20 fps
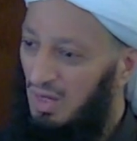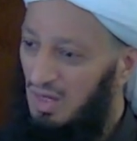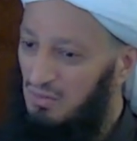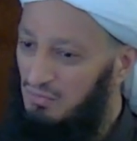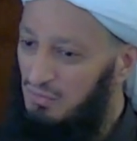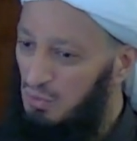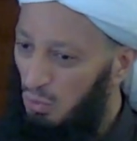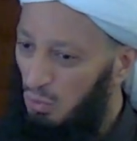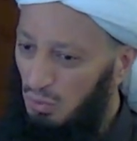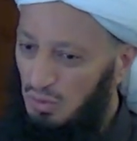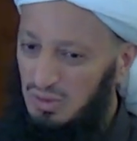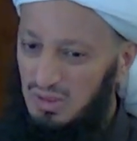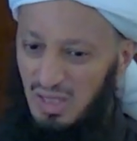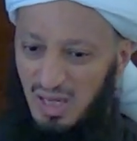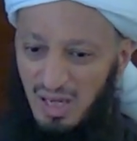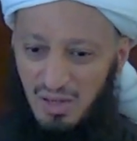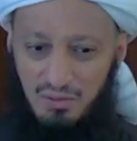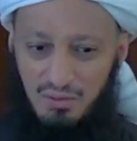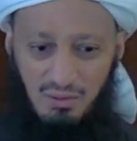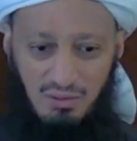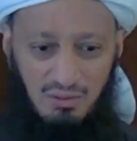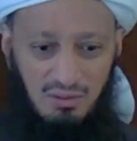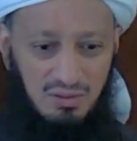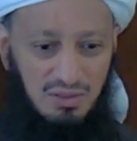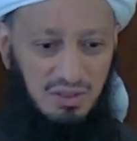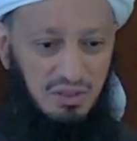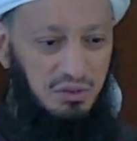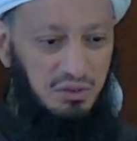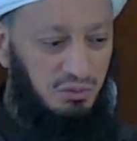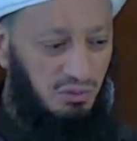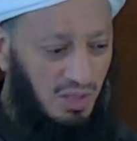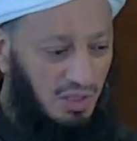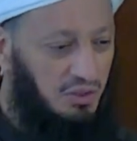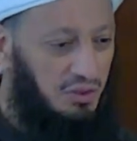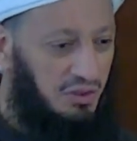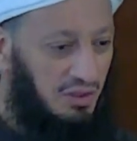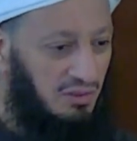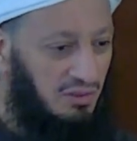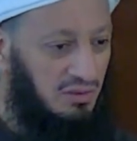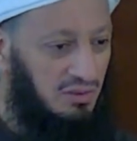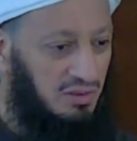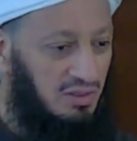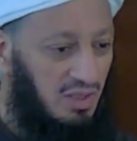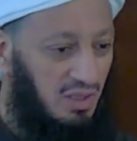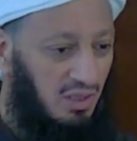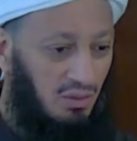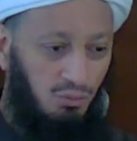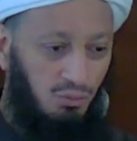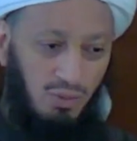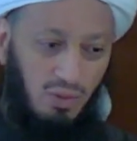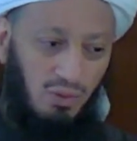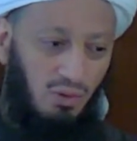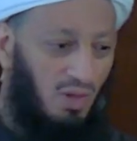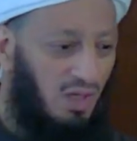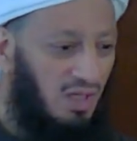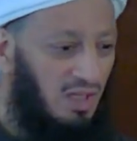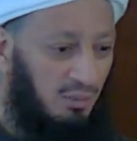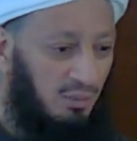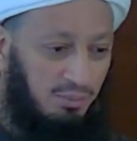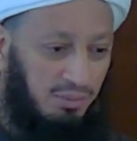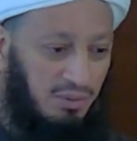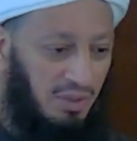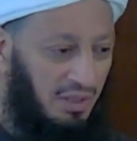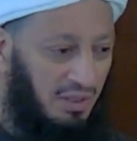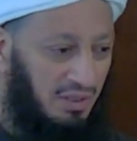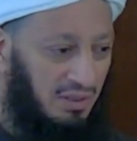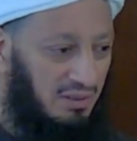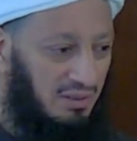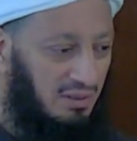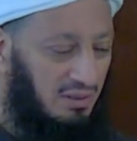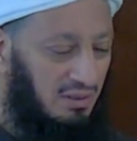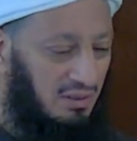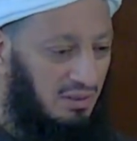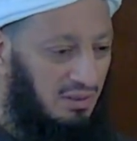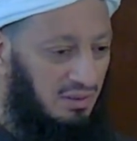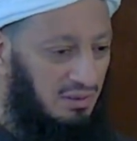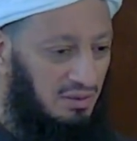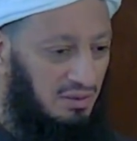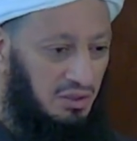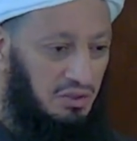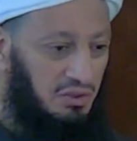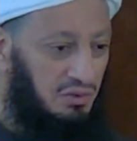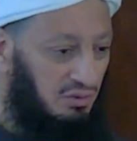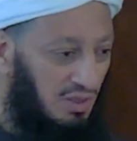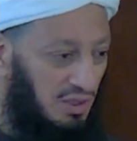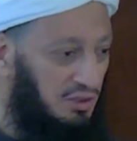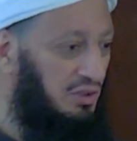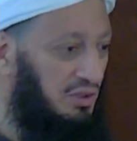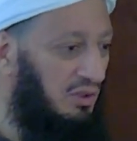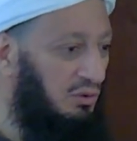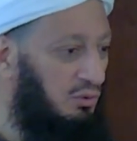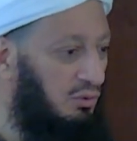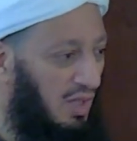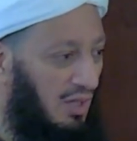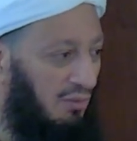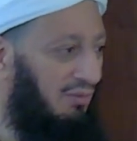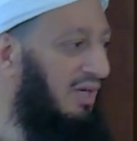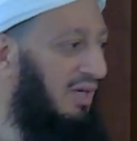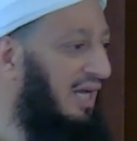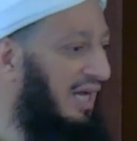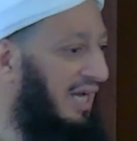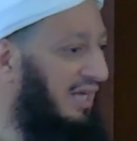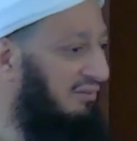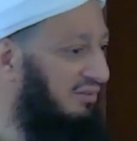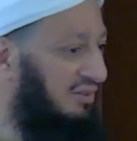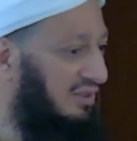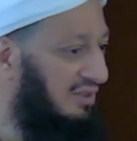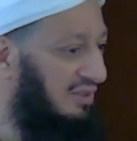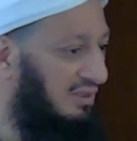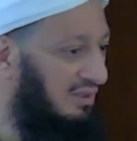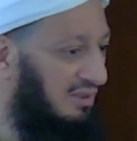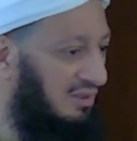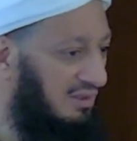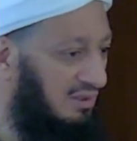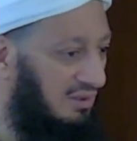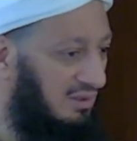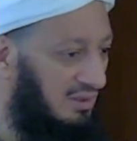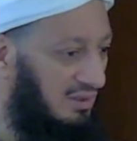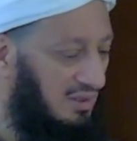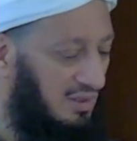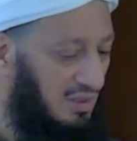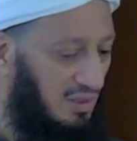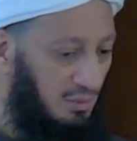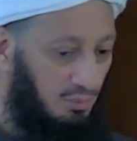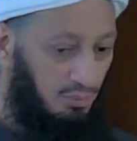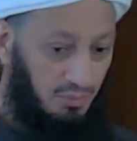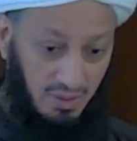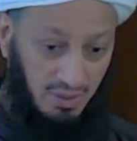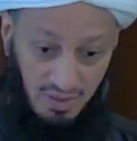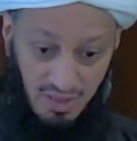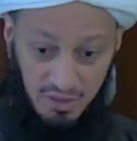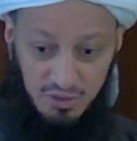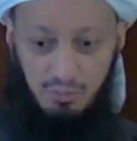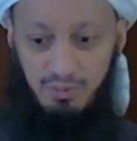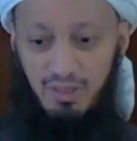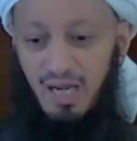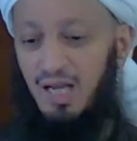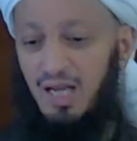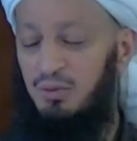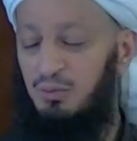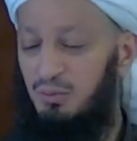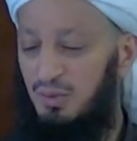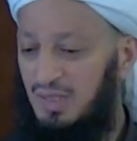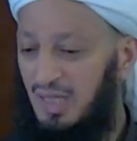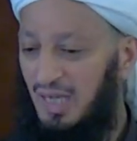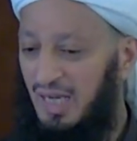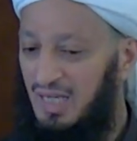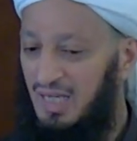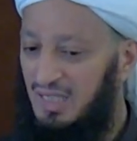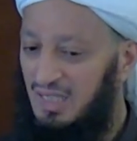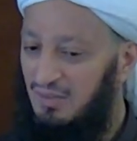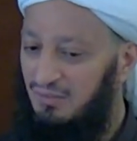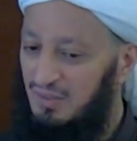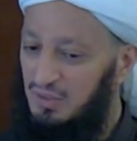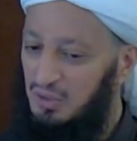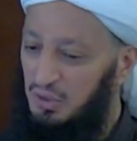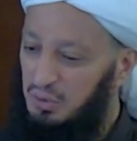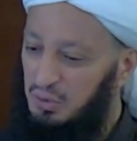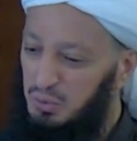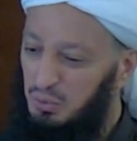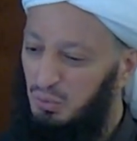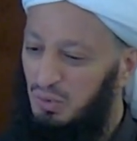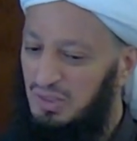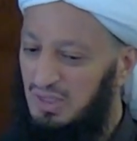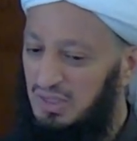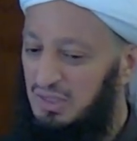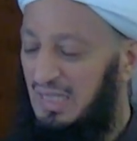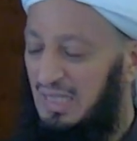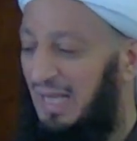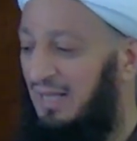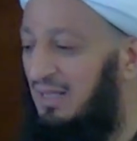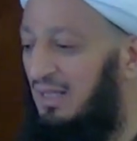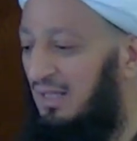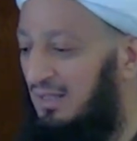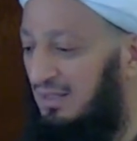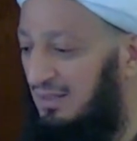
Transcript: of those other destructions will only bring destruction to our lives. May Allah subhanahu wa ta'ala give us the true understanding